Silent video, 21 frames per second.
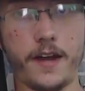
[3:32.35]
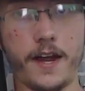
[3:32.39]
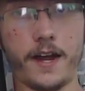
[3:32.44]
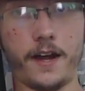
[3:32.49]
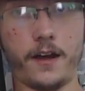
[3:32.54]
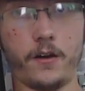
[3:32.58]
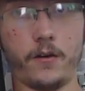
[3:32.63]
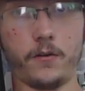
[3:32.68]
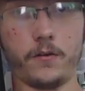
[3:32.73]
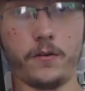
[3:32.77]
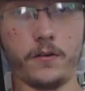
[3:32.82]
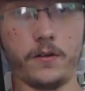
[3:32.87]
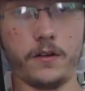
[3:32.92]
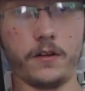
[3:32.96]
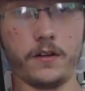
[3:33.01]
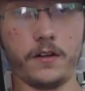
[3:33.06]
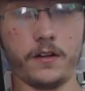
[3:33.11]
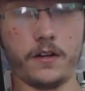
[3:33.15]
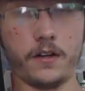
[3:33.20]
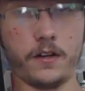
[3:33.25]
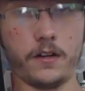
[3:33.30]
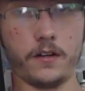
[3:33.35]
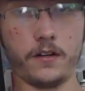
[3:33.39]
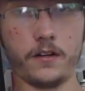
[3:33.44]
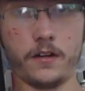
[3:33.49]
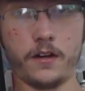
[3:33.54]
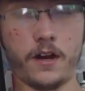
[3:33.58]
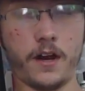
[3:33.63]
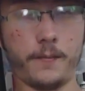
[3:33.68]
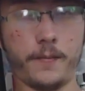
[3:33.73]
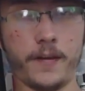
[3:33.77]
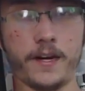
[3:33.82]
Now,
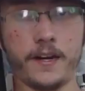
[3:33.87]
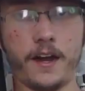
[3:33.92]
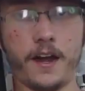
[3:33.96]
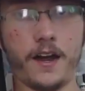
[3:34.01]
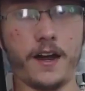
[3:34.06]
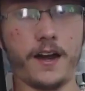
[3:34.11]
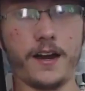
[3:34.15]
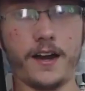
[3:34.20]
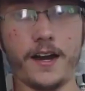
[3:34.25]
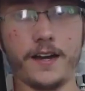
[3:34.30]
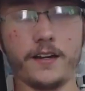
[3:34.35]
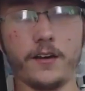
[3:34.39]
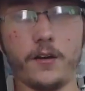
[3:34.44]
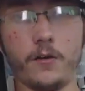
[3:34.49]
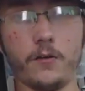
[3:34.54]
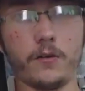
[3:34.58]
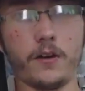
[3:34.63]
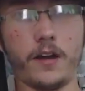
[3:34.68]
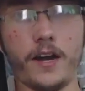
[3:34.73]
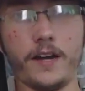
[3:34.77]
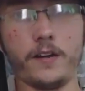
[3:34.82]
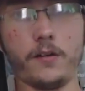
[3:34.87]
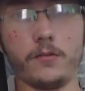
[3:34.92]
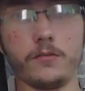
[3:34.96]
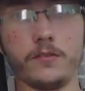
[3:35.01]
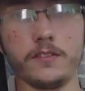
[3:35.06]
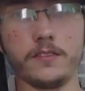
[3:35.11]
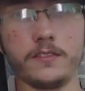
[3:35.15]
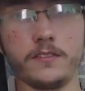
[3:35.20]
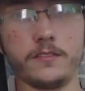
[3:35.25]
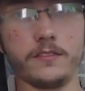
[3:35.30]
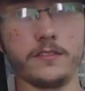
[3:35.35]
I mean, I, I don't I
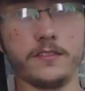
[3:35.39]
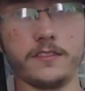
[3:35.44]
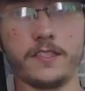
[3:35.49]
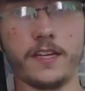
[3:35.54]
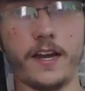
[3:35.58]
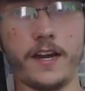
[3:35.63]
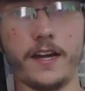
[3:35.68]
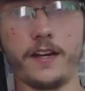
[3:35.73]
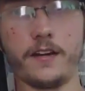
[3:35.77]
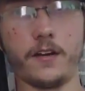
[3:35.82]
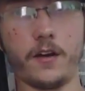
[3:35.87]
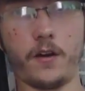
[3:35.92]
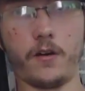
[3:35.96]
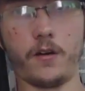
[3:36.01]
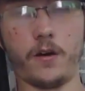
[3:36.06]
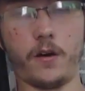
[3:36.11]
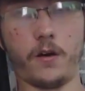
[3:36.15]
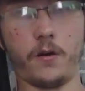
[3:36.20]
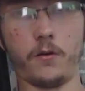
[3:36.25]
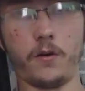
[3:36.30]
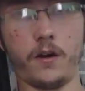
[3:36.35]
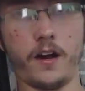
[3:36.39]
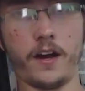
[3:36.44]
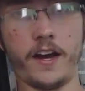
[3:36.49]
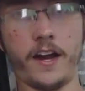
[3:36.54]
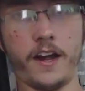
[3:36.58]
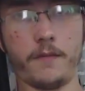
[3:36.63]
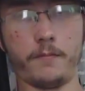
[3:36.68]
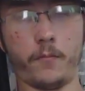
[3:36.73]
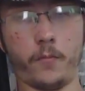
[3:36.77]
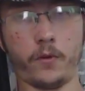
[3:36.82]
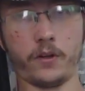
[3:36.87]
don't just say you know oh I
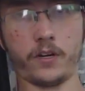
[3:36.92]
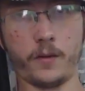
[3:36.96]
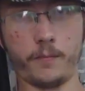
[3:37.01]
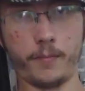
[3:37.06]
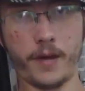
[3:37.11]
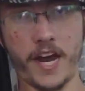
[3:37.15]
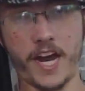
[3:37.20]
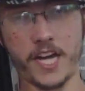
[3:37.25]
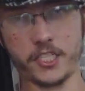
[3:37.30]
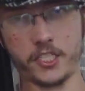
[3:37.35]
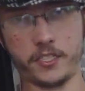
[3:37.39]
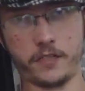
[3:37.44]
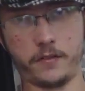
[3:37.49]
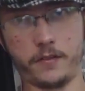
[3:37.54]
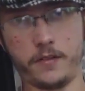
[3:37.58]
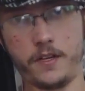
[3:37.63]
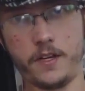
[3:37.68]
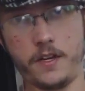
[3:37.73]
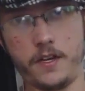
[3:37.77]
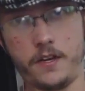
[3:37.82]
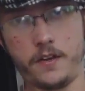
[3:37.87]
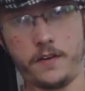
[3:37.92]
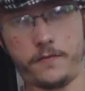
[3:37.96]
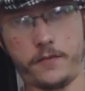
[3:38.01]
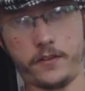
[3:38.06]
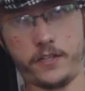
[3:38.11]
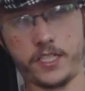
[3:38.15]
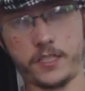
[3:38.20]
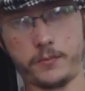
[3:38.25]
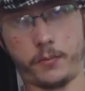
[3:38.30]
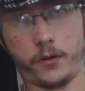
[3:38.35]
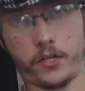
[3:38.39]
have more compassion
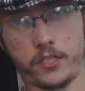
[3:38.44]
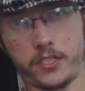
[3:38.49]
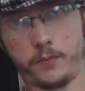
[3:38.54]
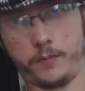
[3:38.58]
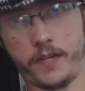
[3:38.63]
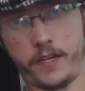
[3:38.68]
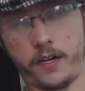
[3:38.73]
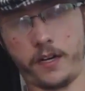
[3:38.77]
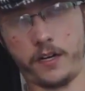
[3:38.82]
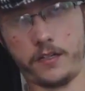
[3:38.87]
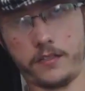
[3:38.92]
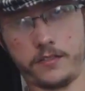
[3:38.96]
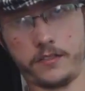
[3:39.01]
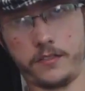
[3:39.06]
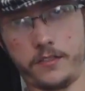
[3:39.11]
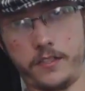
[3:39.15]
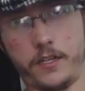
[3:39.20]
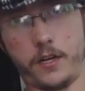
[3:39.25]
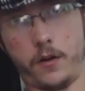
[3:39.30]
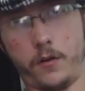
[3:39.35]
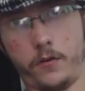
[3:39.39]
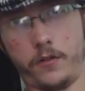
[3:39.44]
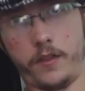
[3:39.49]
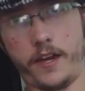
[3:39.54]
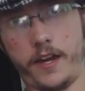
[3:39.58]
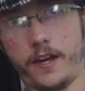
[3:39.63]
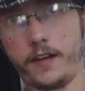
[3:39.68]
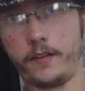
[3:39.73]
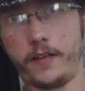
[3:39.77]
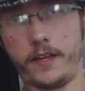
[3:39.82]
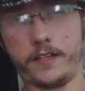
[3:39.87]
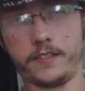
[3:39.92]
for this person because you know
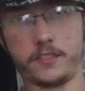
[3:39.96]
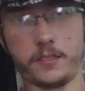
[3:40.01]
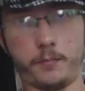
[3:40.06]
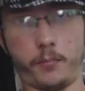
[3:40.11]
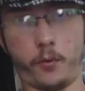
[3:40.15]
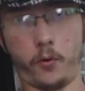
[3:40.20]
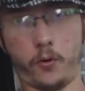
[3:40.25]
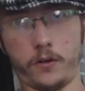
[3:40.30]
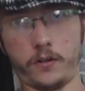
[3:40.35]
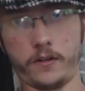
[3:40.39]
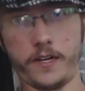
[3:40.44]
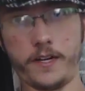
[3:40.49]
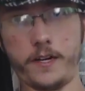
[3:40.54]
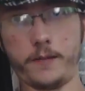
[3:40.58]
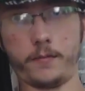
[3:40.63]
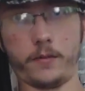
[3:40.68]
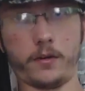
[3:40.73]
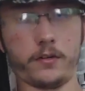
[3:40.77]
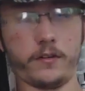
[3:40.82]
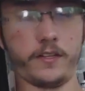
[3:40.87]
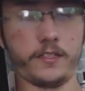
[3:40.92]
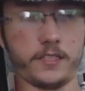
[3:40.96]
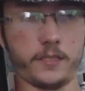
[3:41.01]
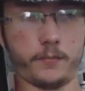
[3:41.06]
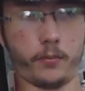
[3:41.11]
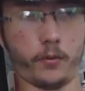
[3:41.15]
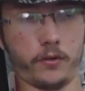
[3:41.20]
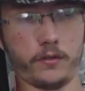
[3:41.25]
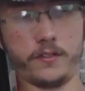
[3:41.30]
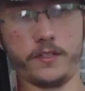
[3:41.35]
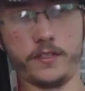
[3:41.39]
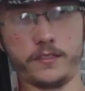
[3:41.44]
they they support him or they
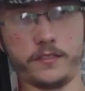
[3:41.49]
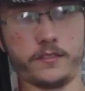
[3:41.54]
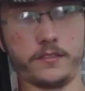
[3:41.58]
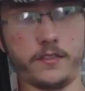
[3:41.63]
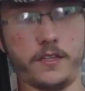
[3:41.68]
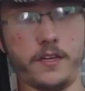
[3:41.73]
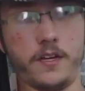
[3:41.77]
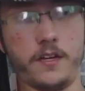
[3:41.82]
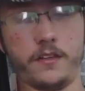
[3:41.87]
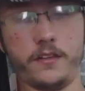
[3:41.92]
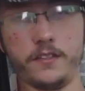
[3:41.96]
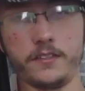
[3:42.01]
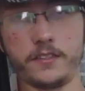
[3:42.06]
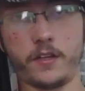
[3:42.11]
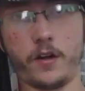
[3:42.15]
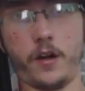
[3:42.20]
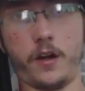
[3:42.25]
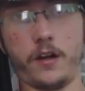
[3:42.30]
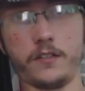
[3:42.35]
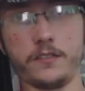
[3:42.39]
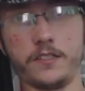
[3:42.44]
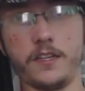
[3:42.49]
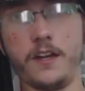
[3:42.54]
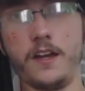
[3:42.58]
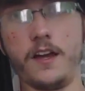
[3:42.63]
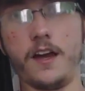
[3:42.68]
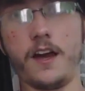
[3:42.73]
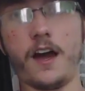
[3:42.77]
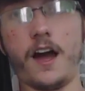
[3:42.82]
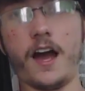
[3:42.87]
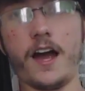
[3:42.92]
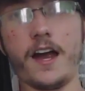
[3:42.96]
support this this cause.
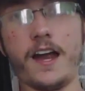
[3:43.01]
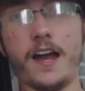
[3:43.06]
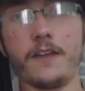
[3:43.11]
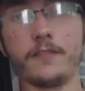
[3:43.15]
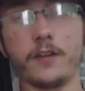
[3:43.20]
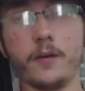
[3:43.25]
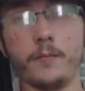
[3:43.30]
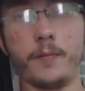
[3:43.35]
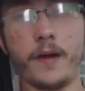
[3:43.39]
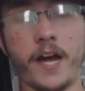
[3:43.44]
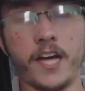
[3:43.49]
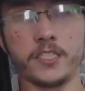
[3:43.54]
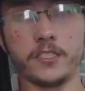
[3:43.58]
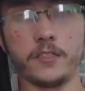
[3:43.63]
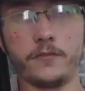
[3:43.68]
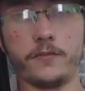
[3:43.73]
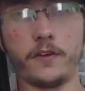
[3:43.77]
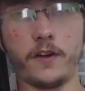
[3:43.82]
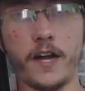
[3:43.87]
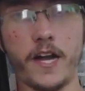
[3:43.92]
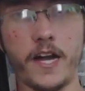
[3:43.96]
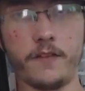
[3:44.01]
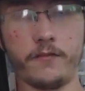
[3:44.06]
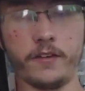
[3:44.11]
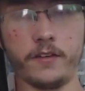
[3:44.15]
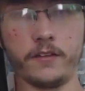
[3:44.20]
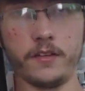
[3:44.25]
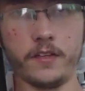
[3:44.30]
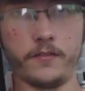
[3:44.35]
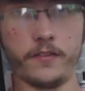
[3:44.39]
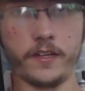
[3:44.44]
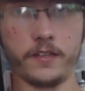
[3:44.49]
I have compassion for
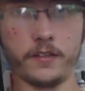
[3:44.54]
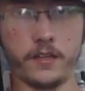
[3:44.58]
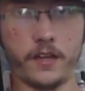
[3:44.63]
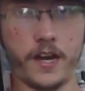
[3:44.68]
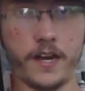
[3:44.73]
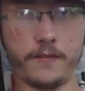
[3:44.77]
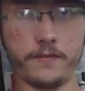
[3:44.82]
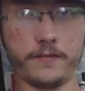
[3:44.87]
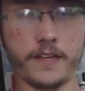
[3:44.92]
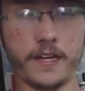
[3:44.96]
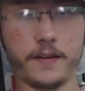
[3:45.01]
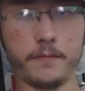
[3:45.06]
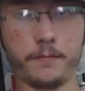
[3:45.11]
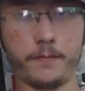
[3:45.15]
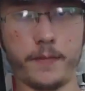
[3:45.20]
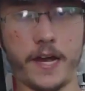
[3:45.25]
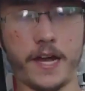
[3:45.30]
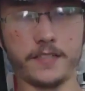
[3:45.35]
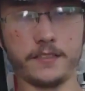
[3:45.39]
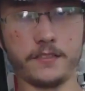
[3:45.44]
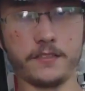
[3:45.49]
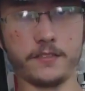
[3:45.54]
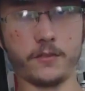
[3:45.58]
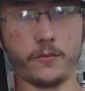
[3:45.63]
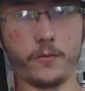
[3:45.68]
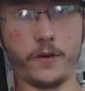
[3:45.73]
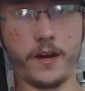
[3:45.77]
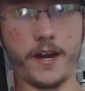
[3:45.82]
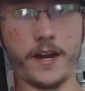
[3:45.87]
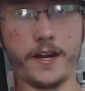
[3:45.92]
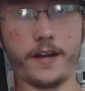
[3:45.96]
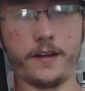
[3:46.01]
every living life that passes
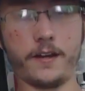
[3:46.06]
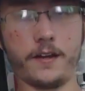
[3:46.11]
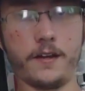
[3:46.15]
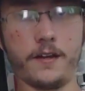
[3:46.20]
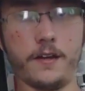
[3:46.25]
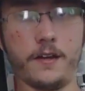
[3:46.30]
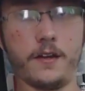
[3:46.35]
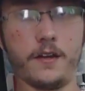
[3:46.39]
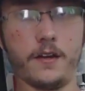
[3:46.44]
away.